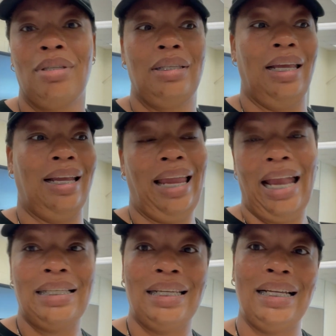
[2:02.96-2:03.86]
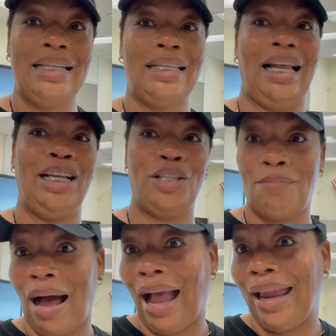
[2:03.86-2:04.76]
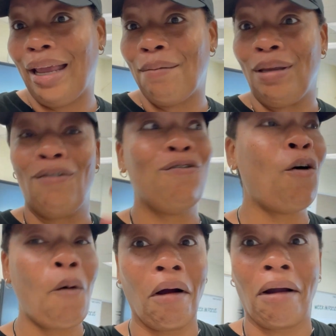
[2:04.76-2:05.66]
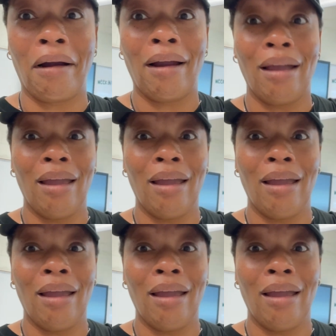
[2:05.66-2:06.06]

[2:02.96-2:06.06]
In case it doesn't, I need to buy it before